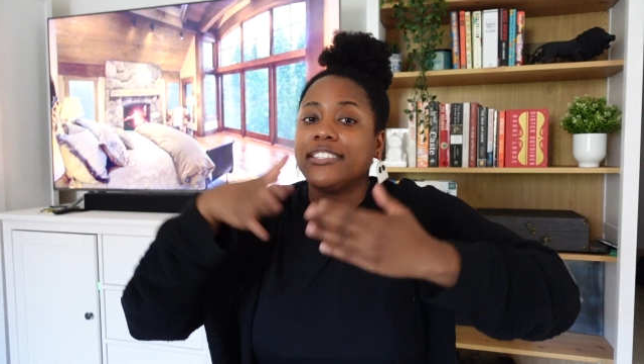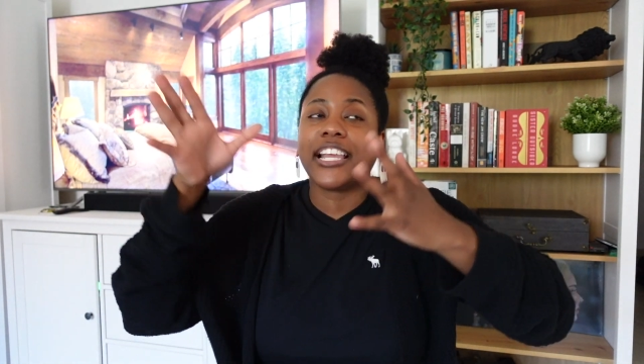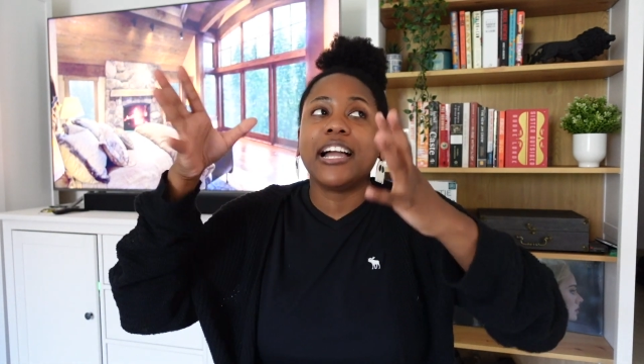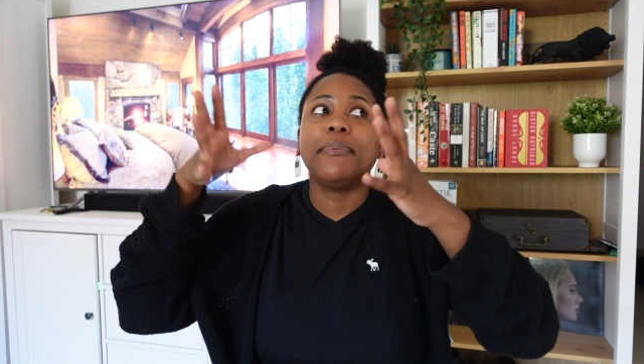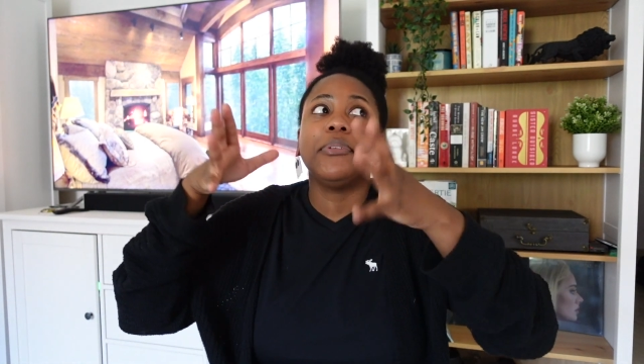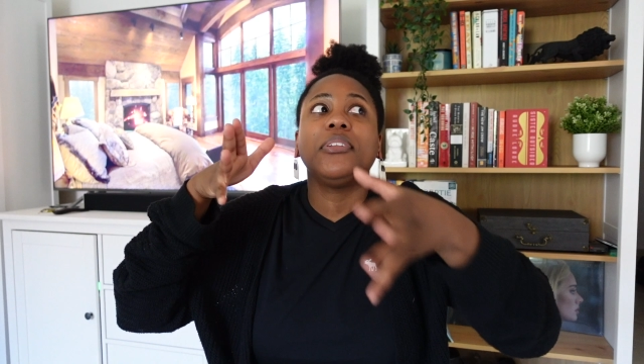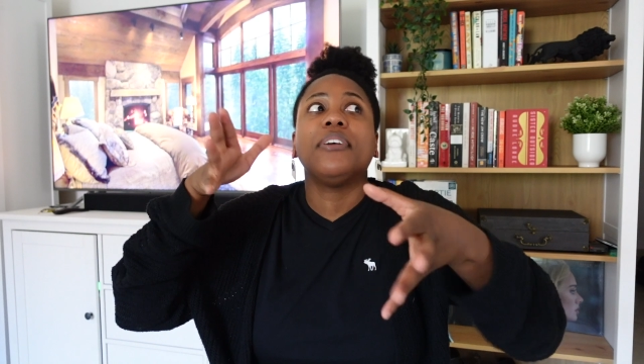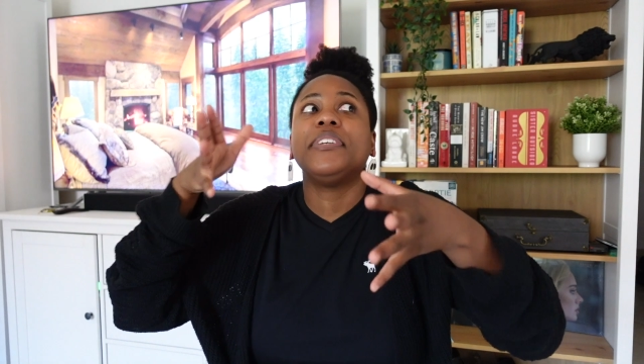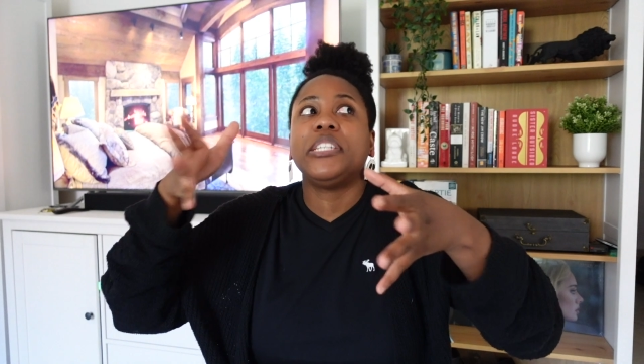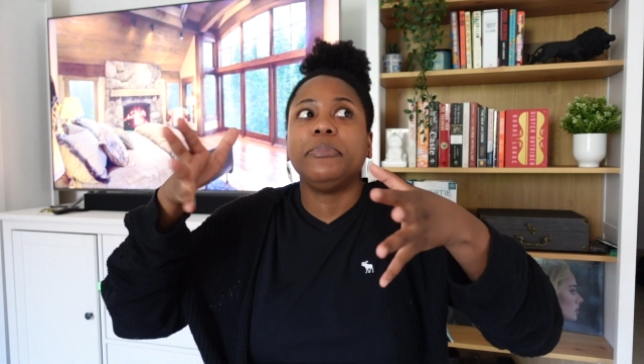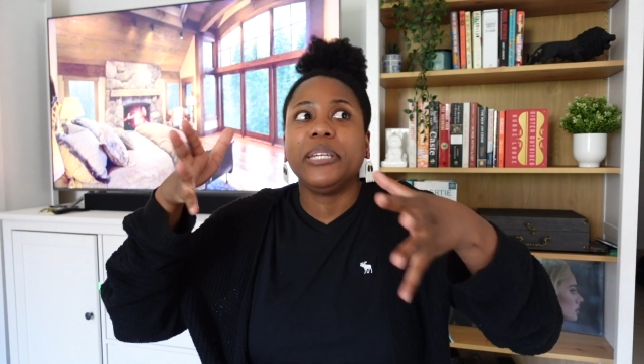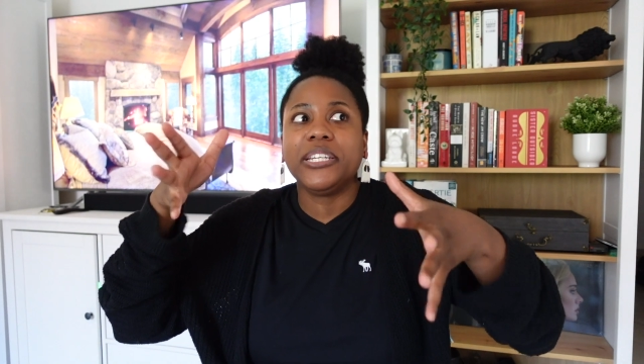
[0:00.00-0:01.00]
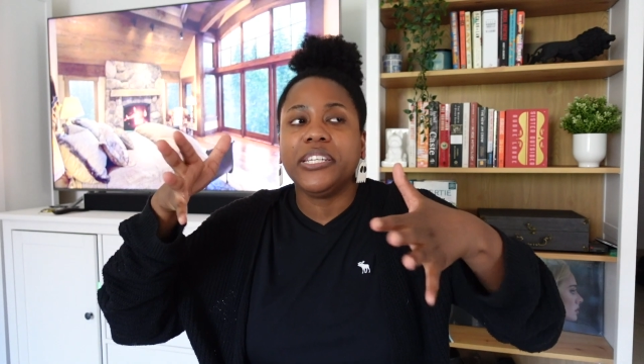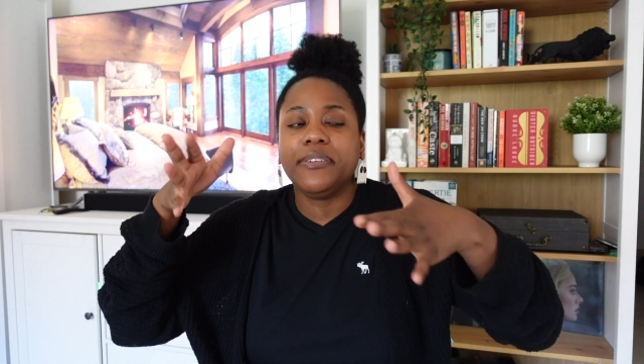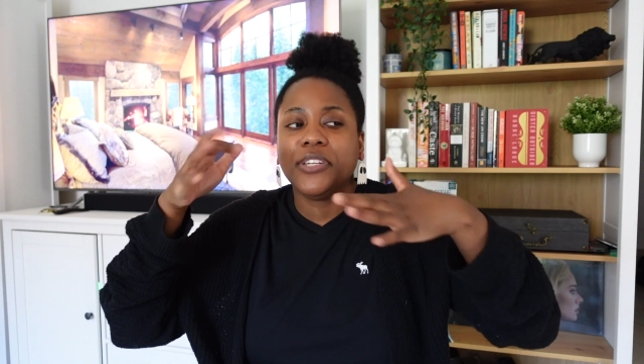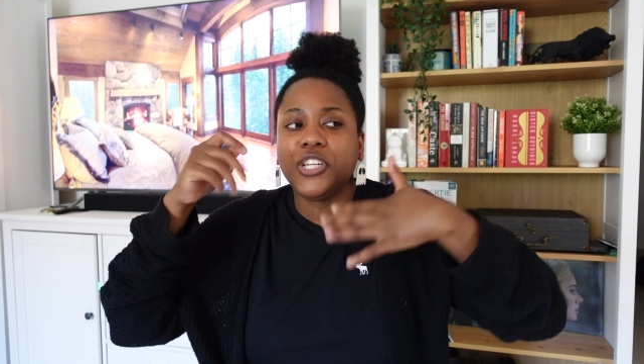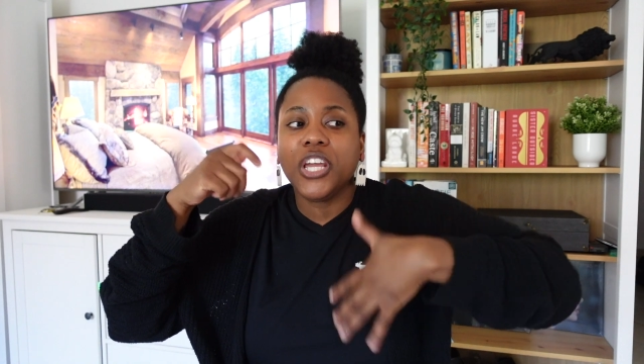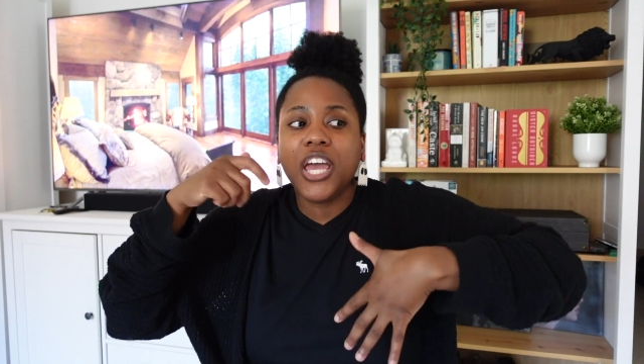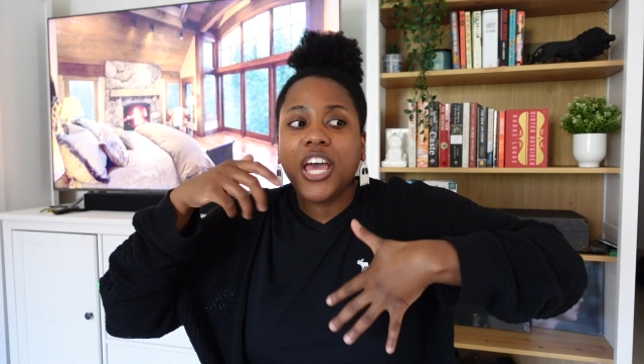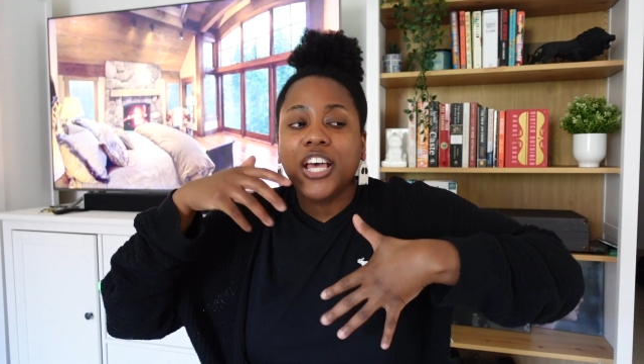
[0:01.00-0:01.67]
like, I would love it to be a TV